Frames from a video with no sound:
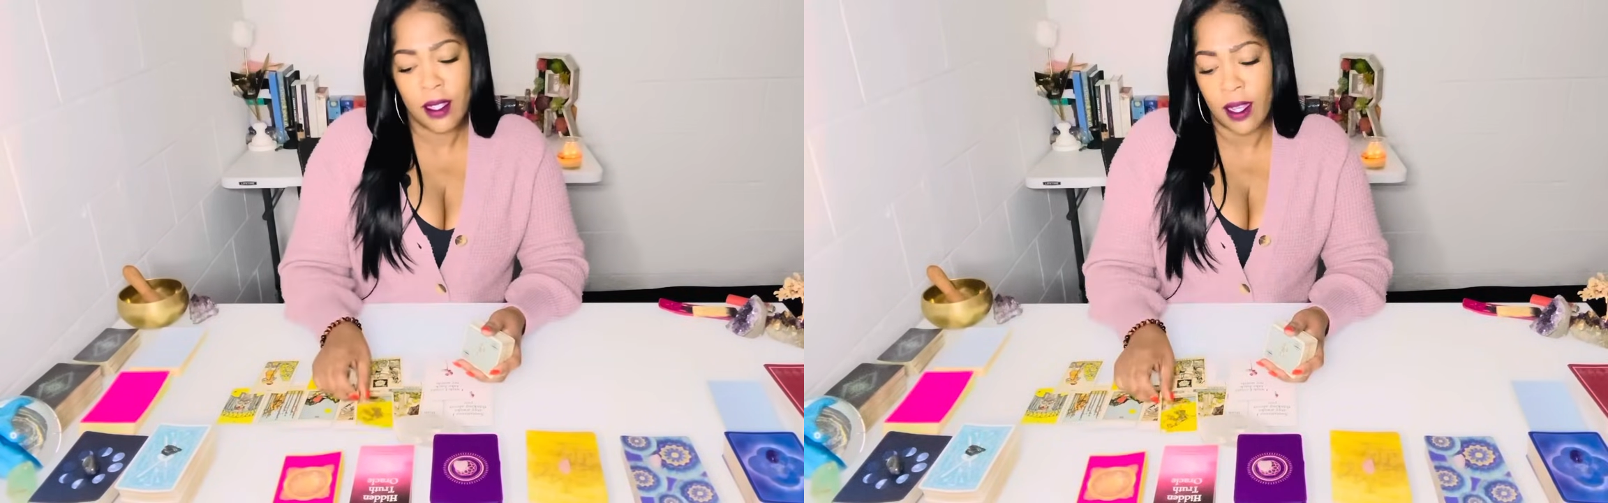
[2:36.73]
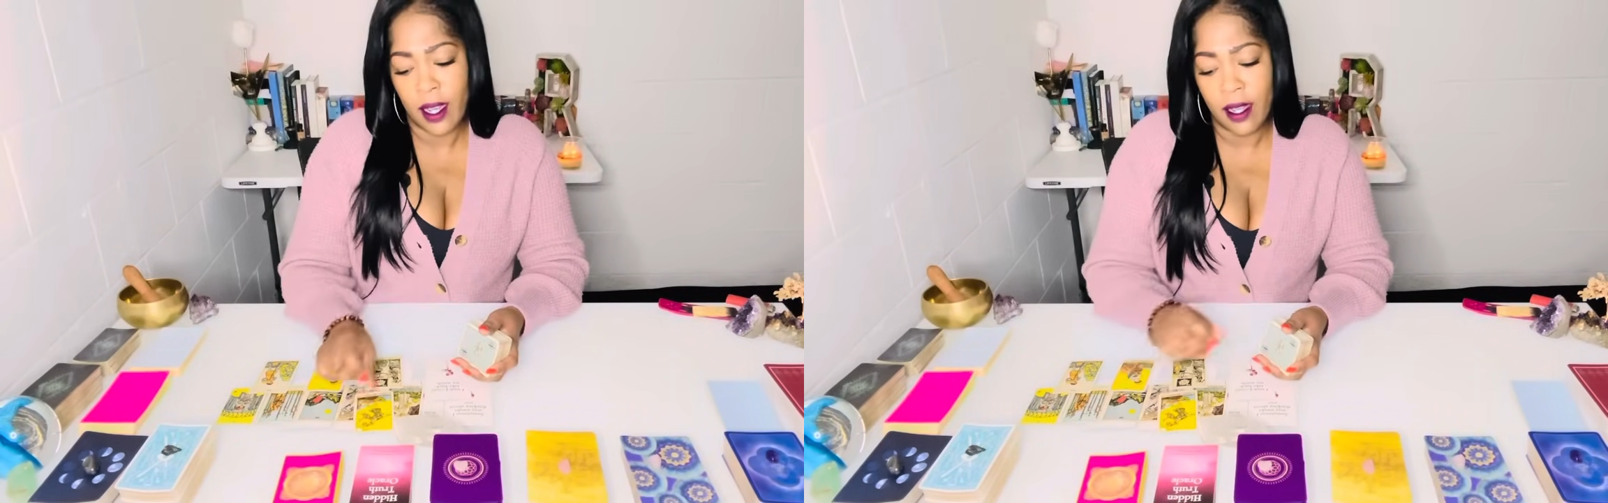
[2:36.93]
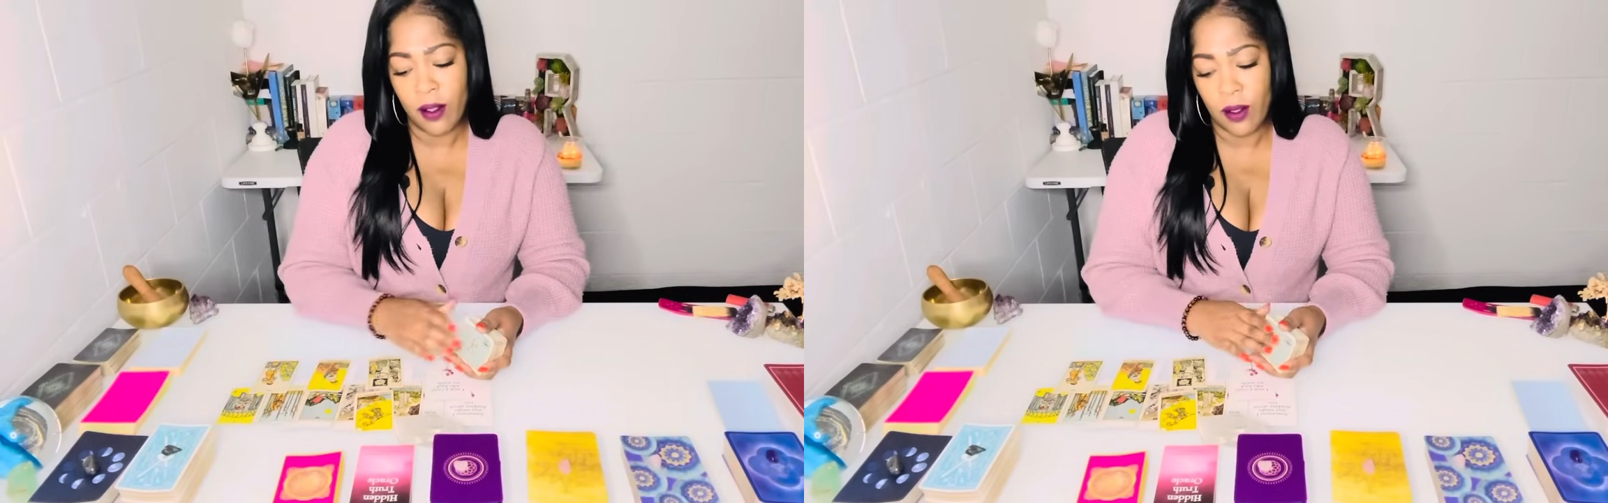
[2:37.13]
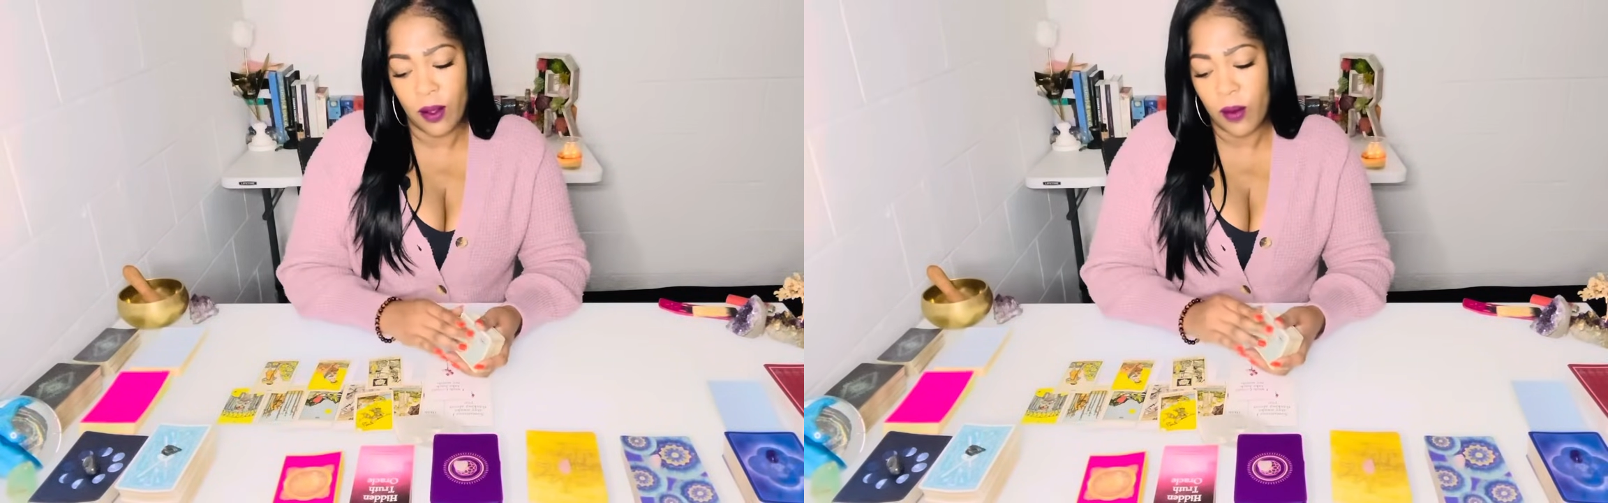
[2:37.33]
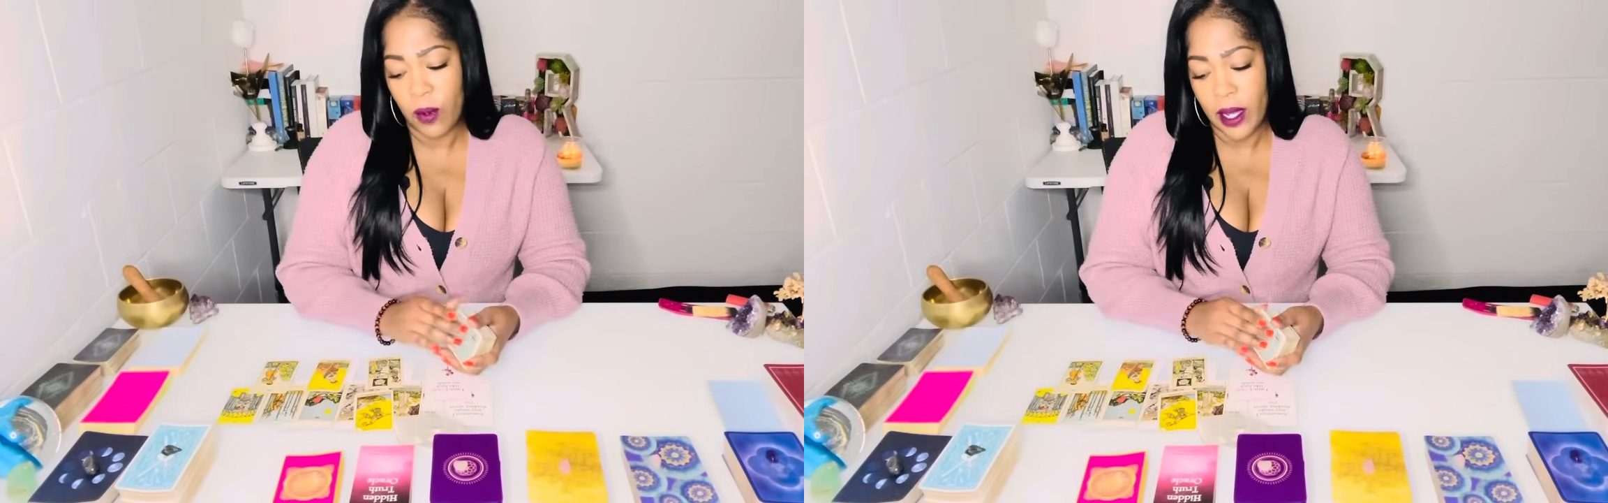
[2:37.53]
I don't know
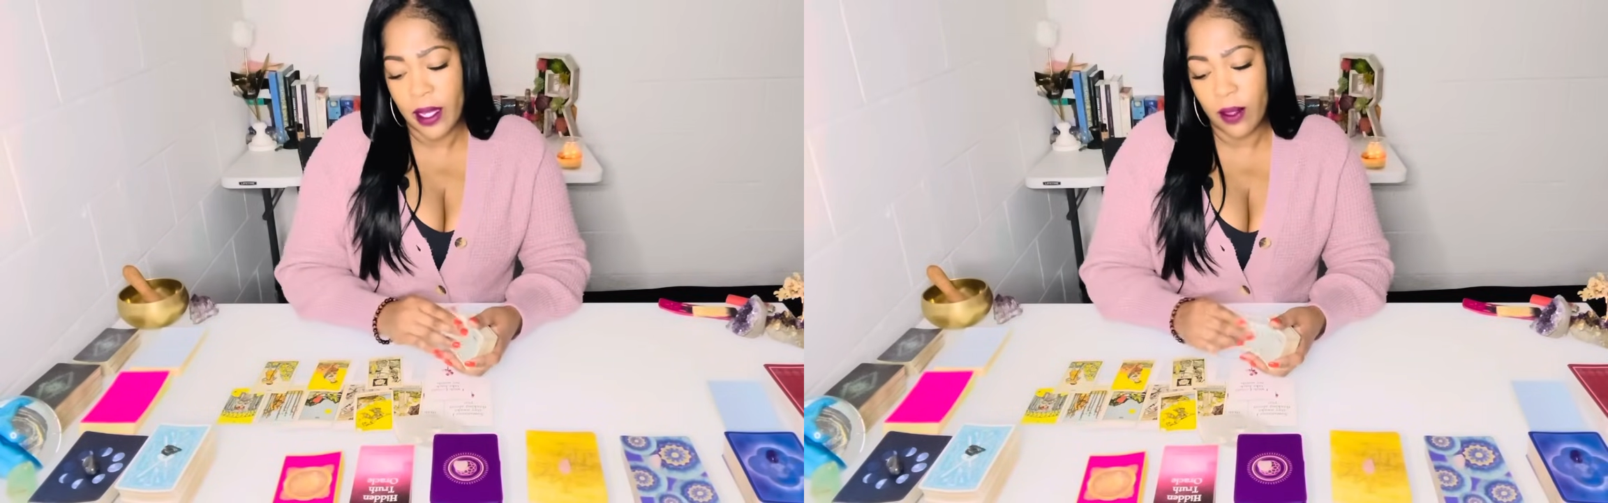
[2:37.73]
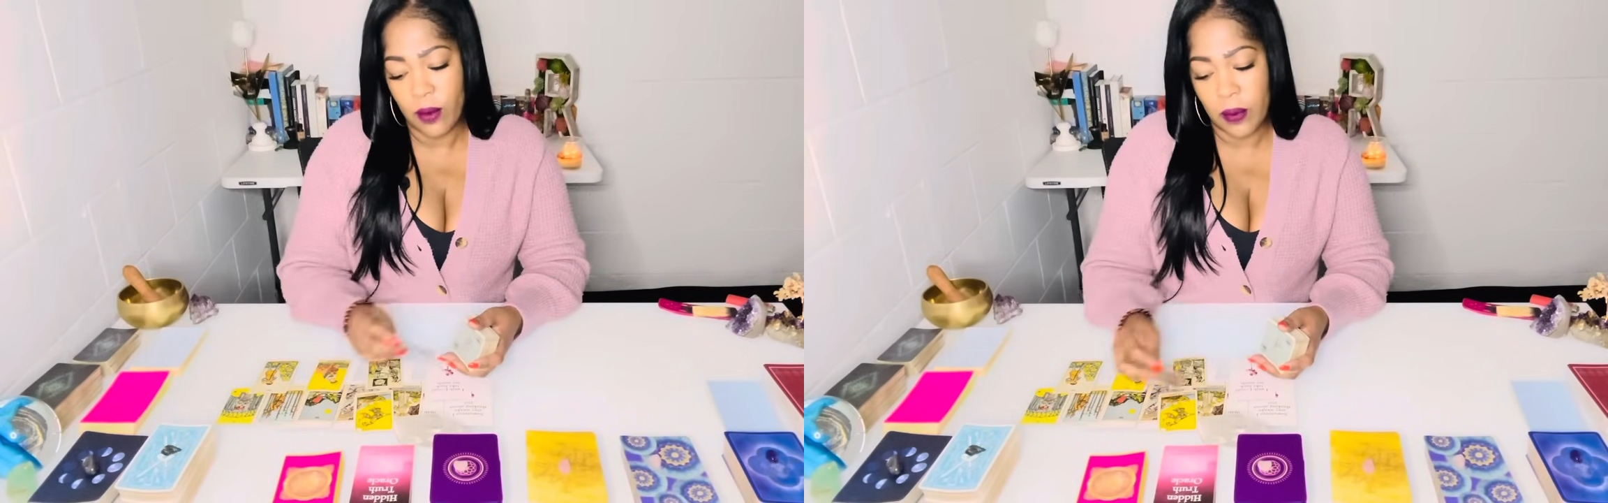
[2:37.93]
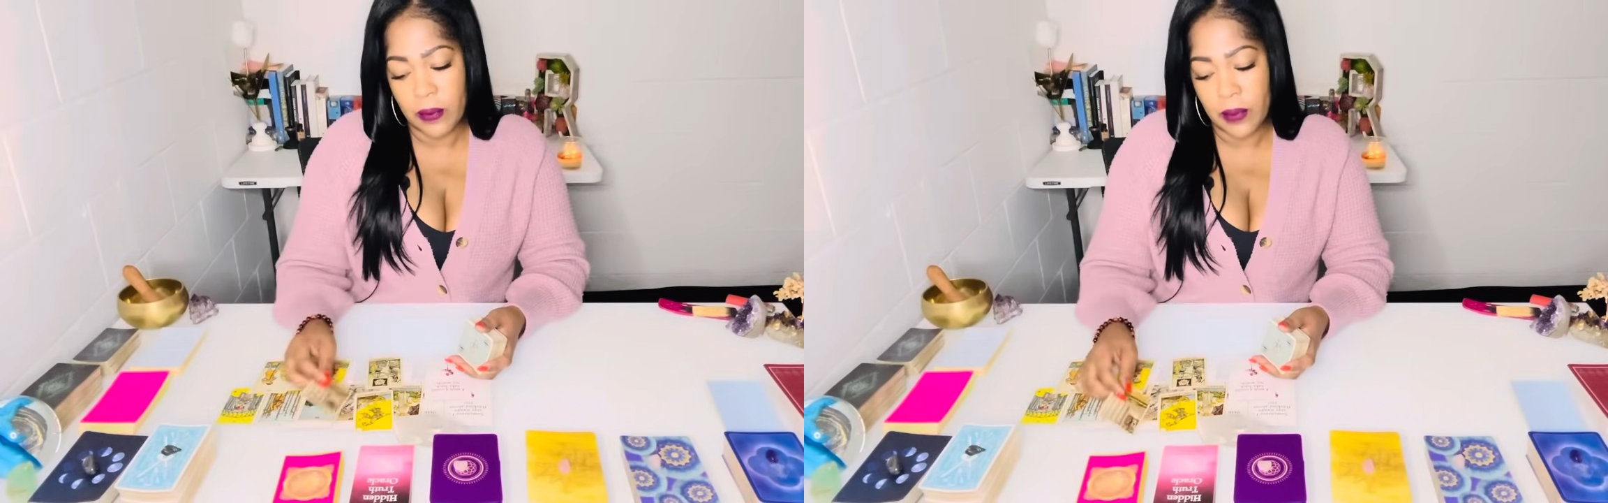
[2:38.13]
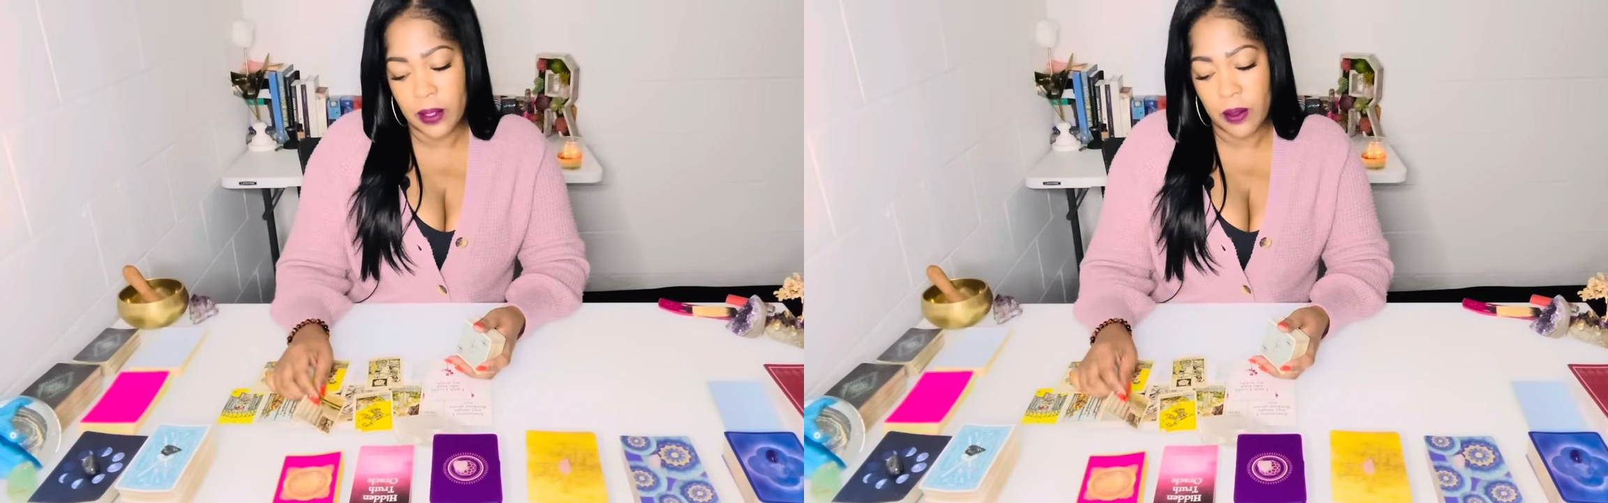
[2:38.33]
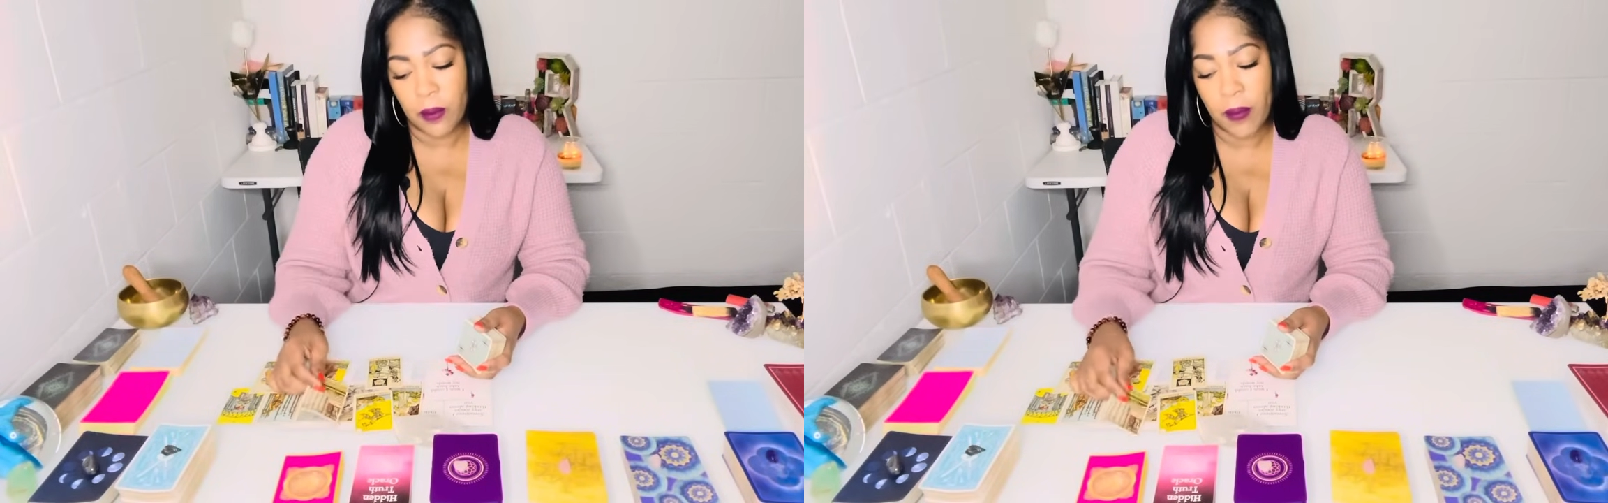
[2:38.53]
why.
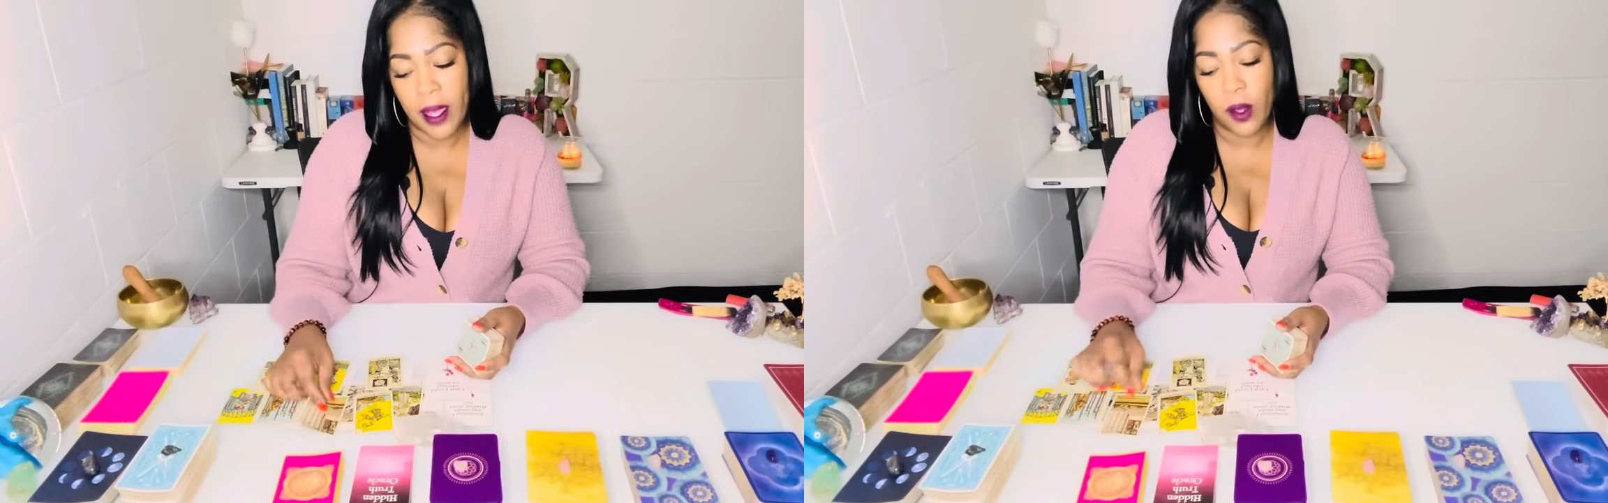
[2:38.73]
My